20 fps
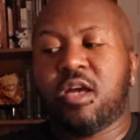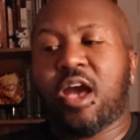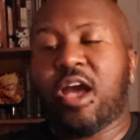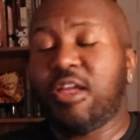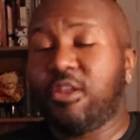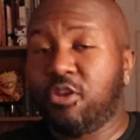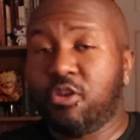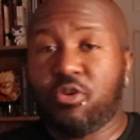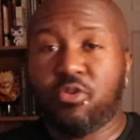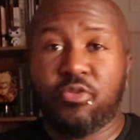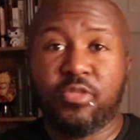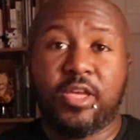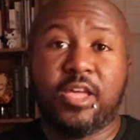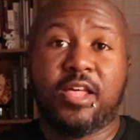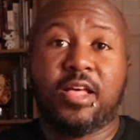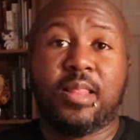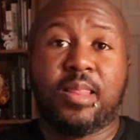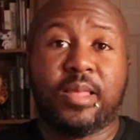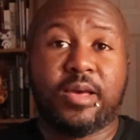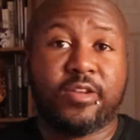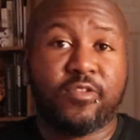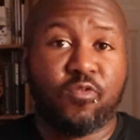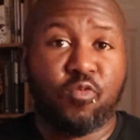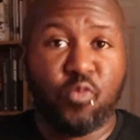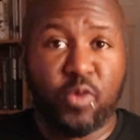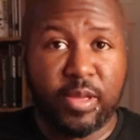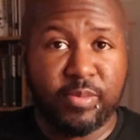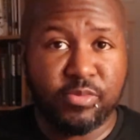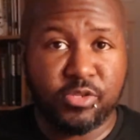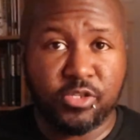I know that a lot of
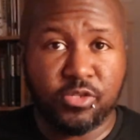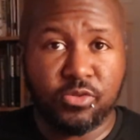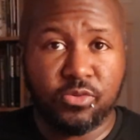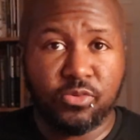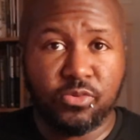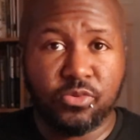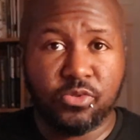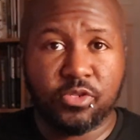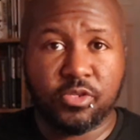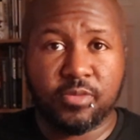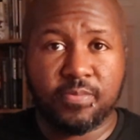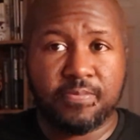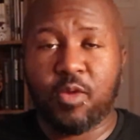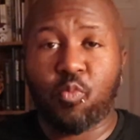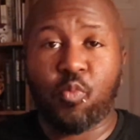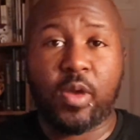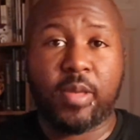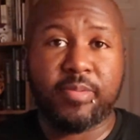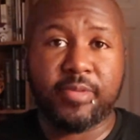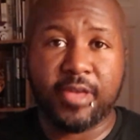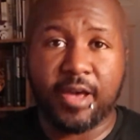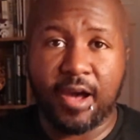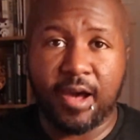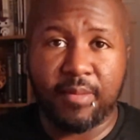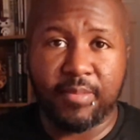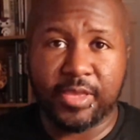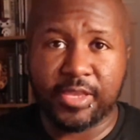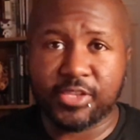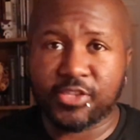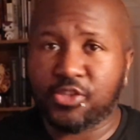webtoons and
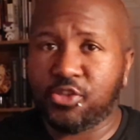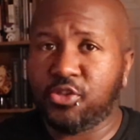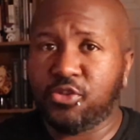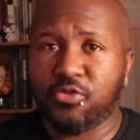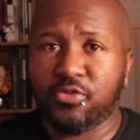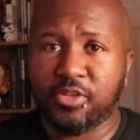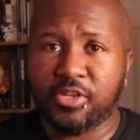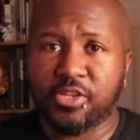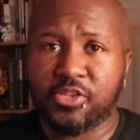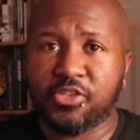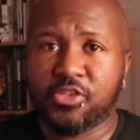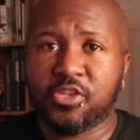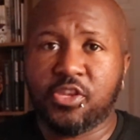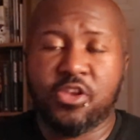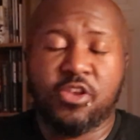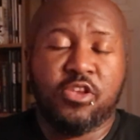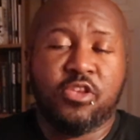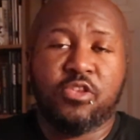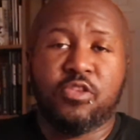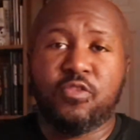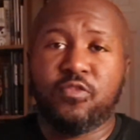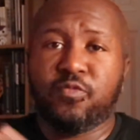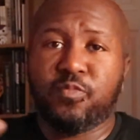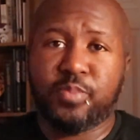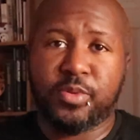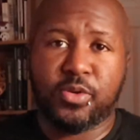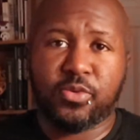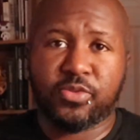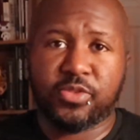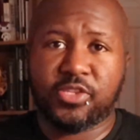webcomics do this. You've
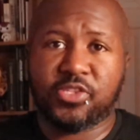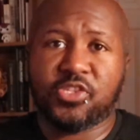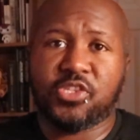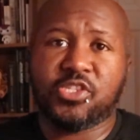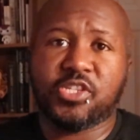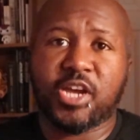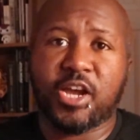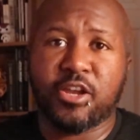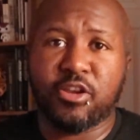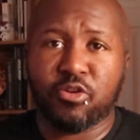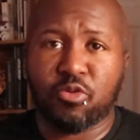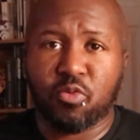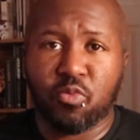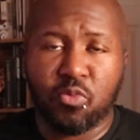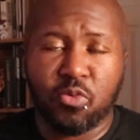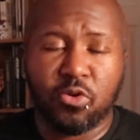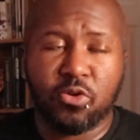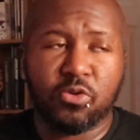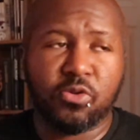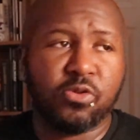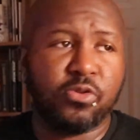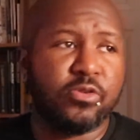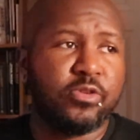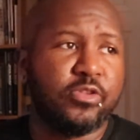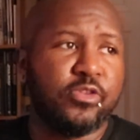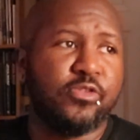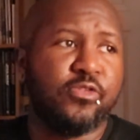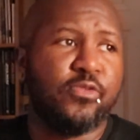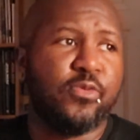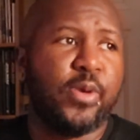built this entire
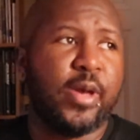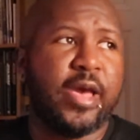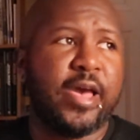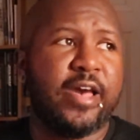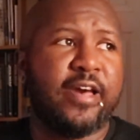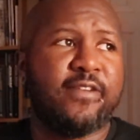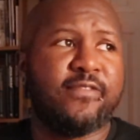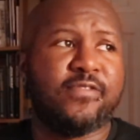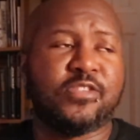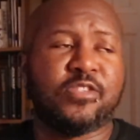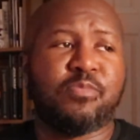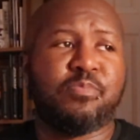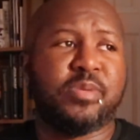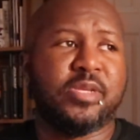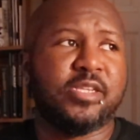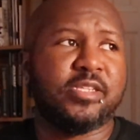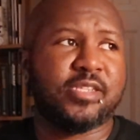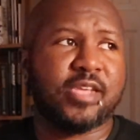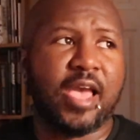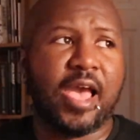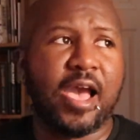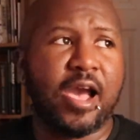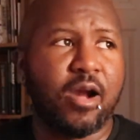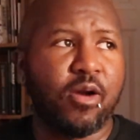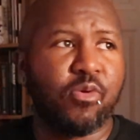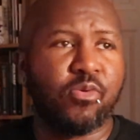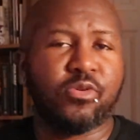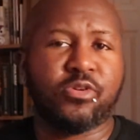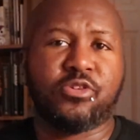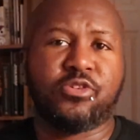world, you have spent
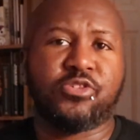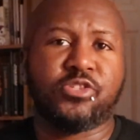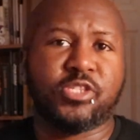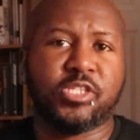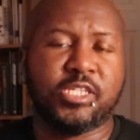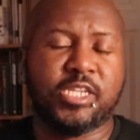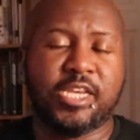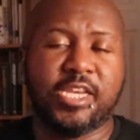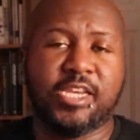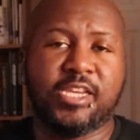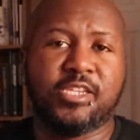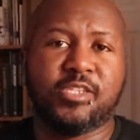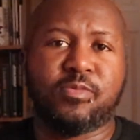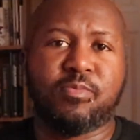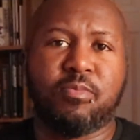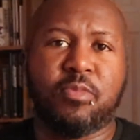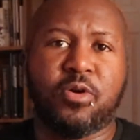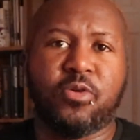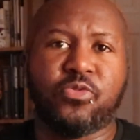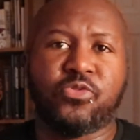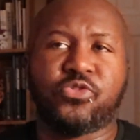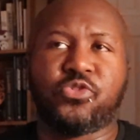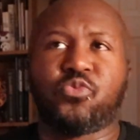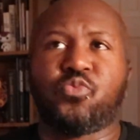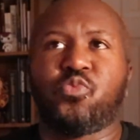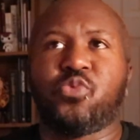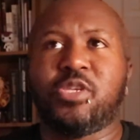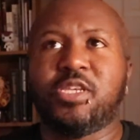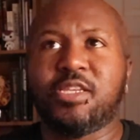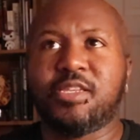hours, days, months,
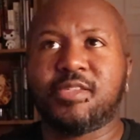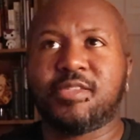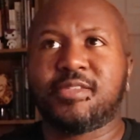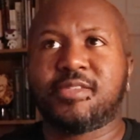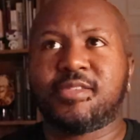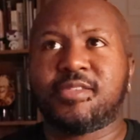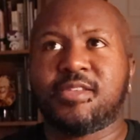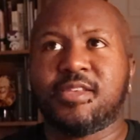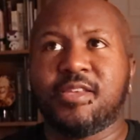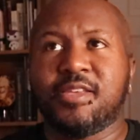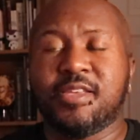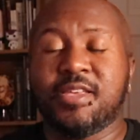weeks,